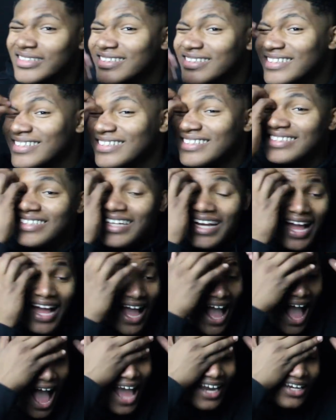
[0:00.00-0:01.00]

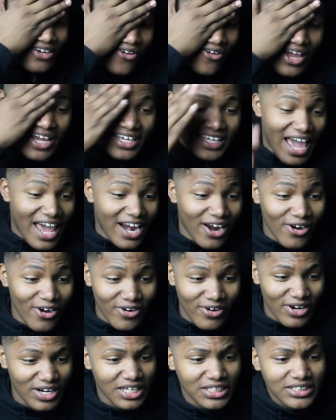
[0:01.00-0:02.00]
I know that got
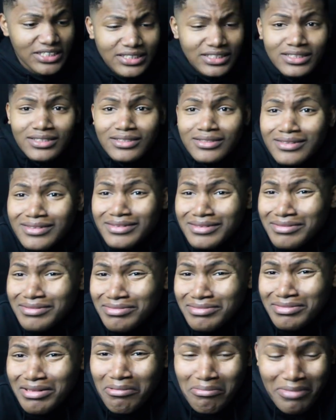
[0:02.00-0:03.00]
hurt.
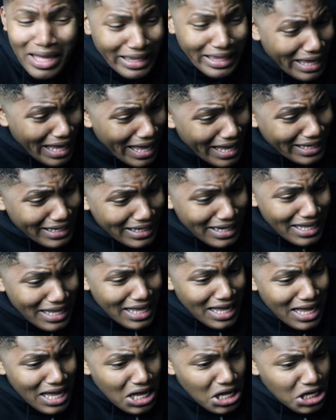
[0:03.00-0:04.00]
Oh my god.
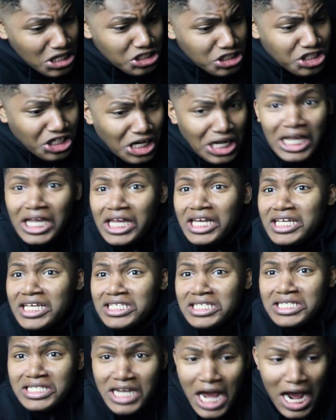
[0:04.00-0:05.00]
Gee,
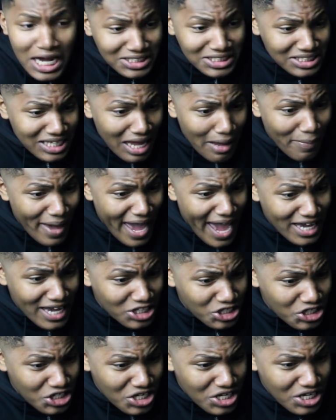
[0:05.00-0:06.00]
this is non-stop
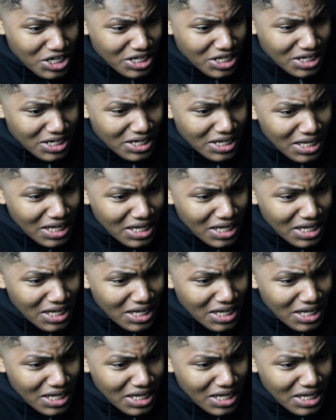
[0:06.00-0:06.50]
action.